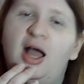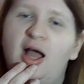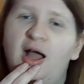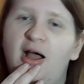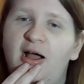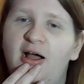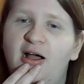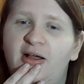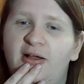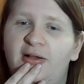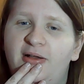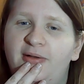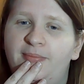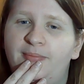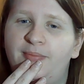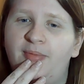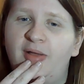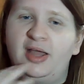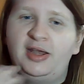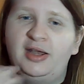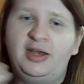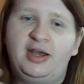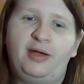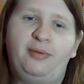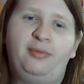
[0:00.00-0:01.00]
And
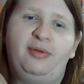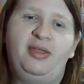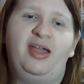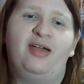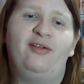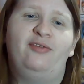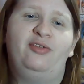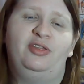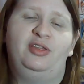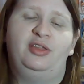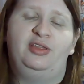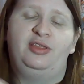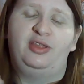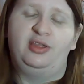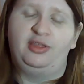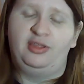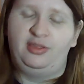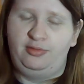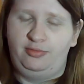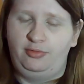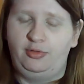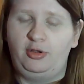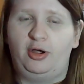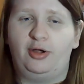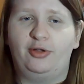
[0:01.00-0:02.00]
now we have that this
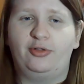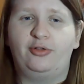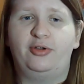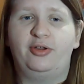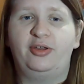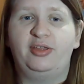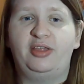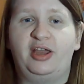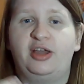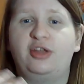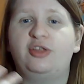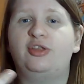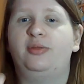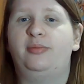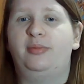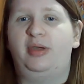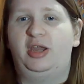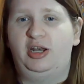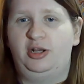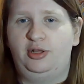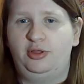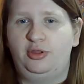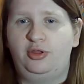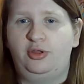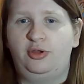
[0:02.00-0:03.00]
doctor has actually
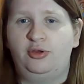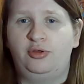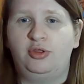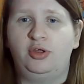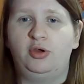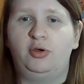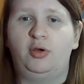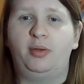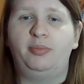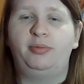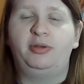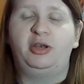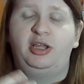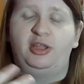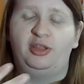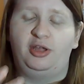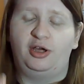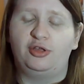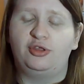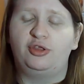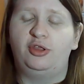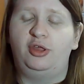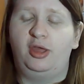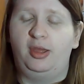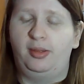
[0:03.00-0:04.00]
managed to show up and he's
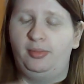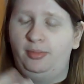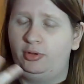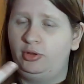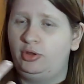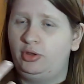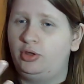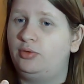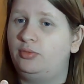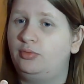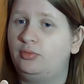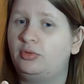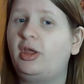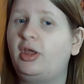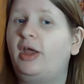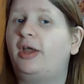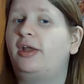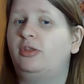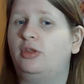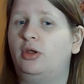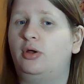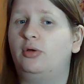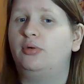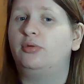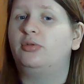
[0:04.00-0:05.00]
actually able to
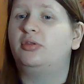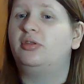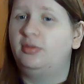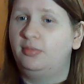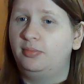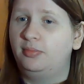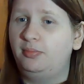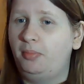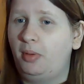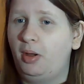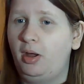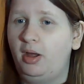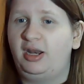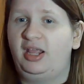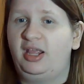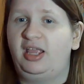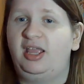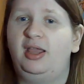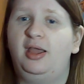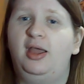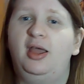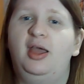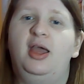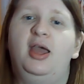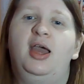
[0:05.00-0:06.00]
diagnose Bonnie.
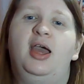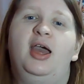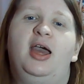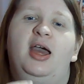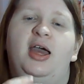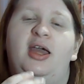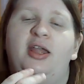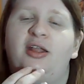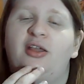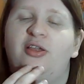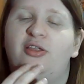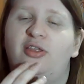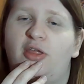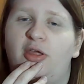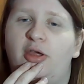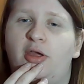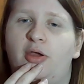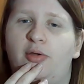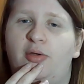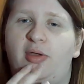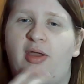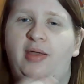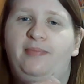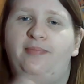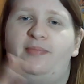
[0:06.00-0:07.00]
And he's like,
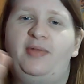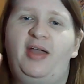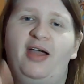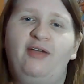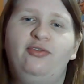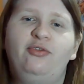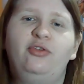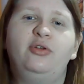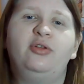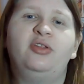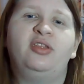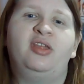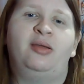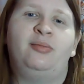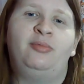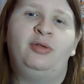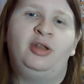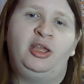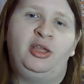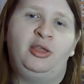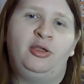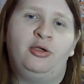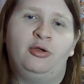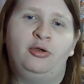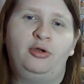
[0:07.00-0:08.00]
okay, after
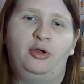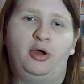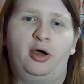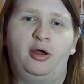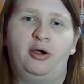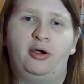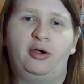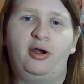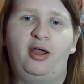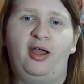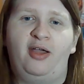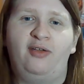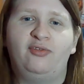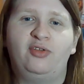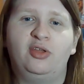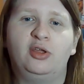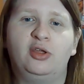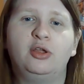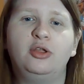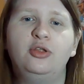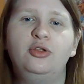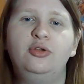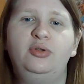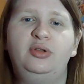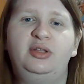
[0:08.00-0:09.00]
examining your daughter, I've
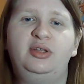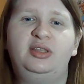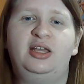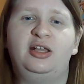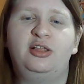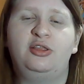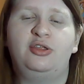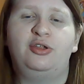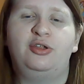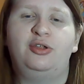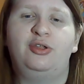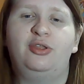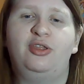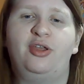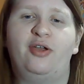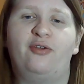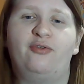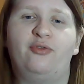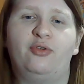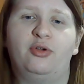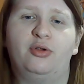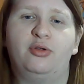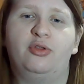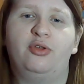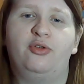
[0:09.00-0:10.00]
concluded that she
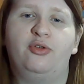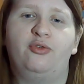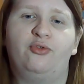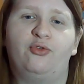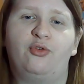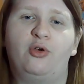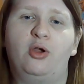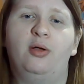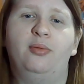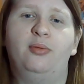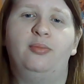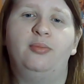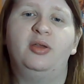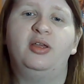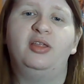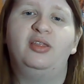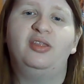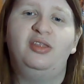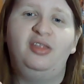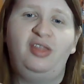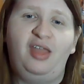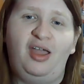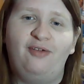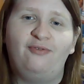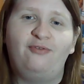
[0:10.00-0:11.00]
suffers from
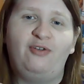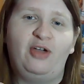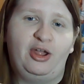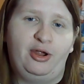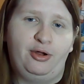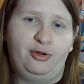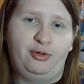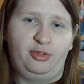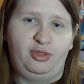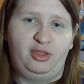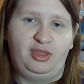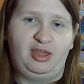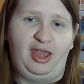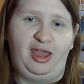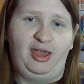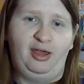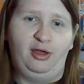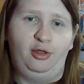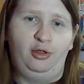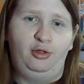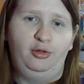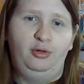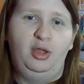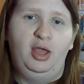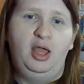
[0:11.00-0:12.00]
sapphire
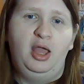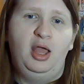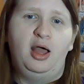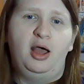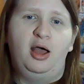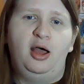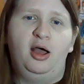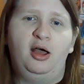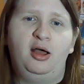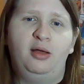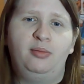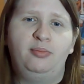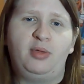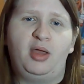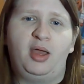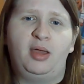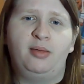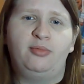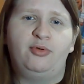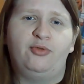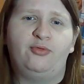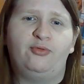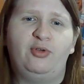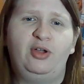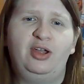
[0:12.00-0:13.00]
scale.
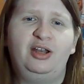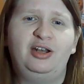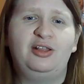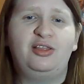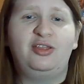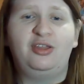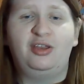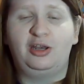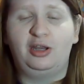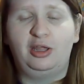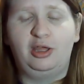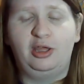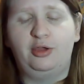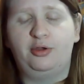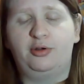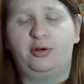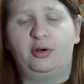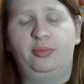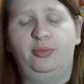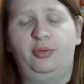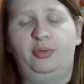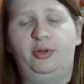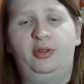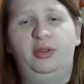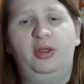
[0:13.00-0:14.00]
I'm afraid it's
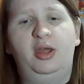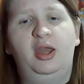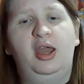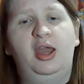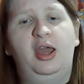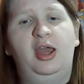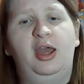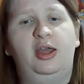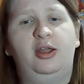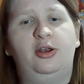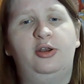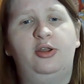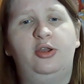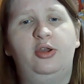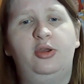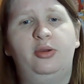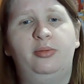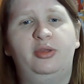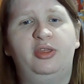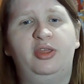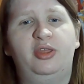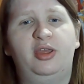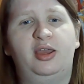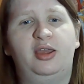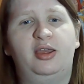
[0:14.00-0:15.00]
incurable. And
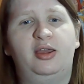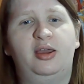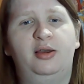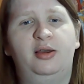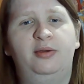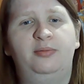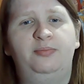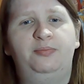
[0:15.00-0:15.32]
Kuma's like,